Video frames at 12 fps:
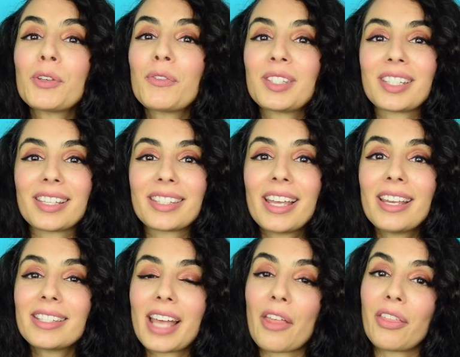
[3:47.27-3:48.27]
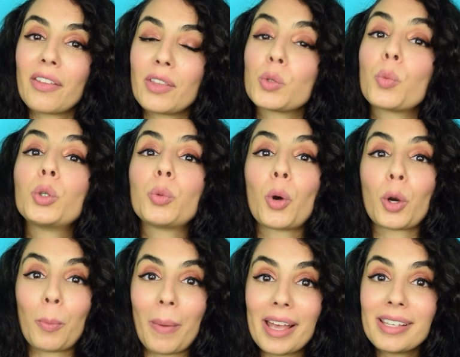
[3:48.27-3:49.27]
of seasons, I think this would
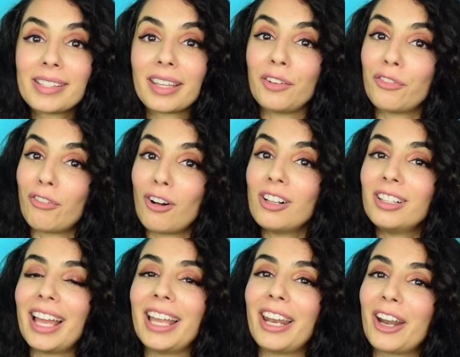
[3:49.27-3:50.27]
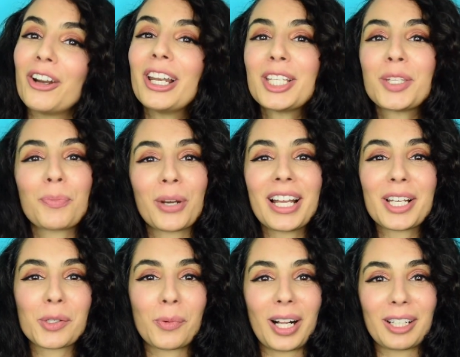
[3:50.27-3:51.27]
work best in fall and early spring
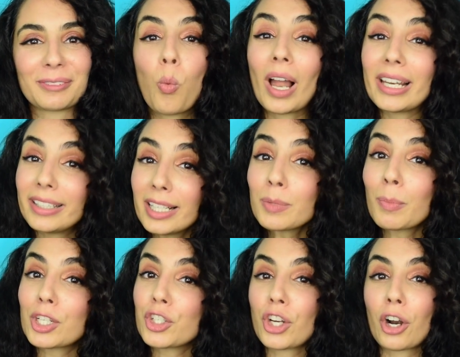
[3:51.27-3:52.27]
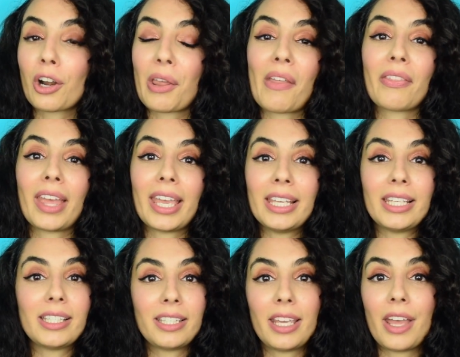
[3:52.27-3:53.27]
as well. While it is much darker than the
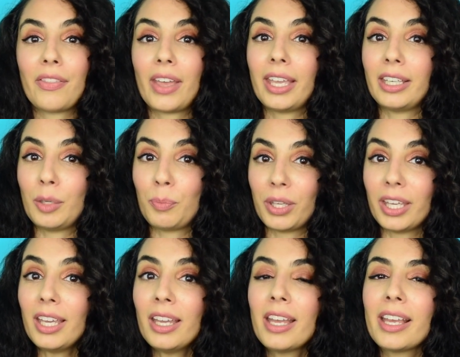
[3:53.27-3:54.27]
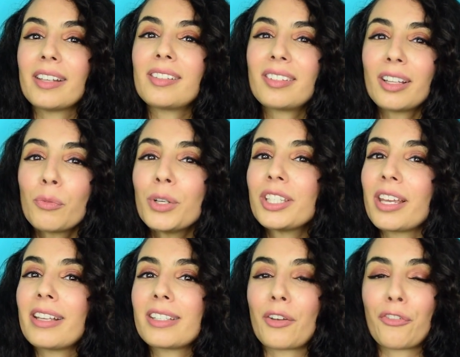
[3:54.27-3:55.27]
EDT and the EDP, it still
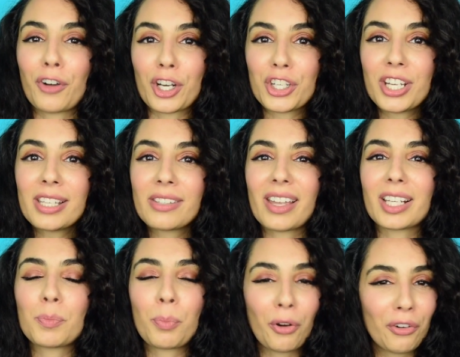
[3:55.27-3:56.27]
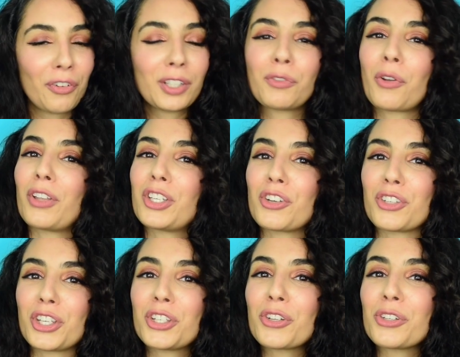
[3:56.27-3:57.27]
retains a freshness that is perfect for the
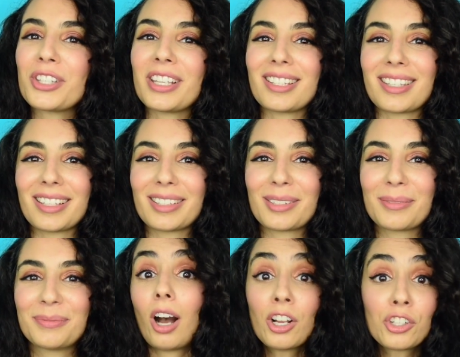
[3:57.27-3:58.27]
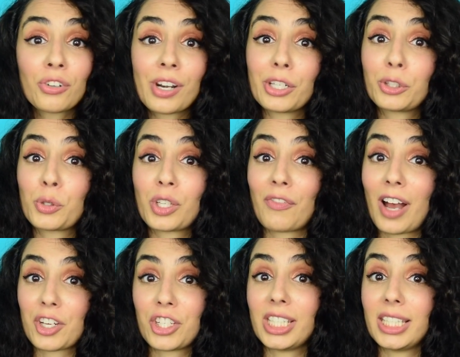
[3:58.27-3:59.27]
transitional seasons. Contrary to
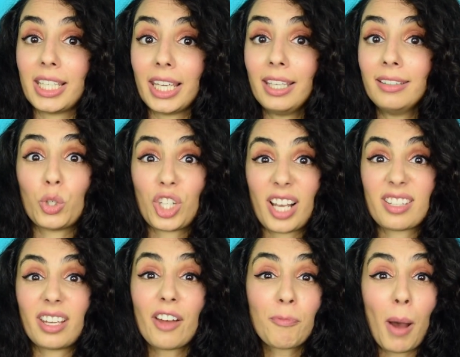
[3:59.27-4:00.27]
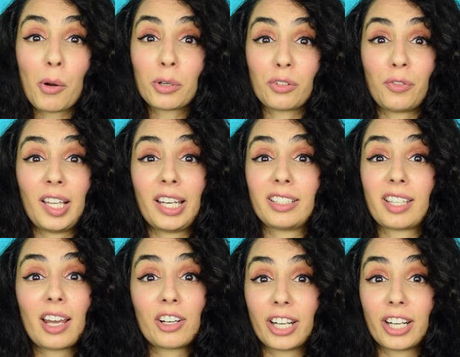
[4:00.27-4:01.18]
Sauvage EDT, which has enough power to fill an entire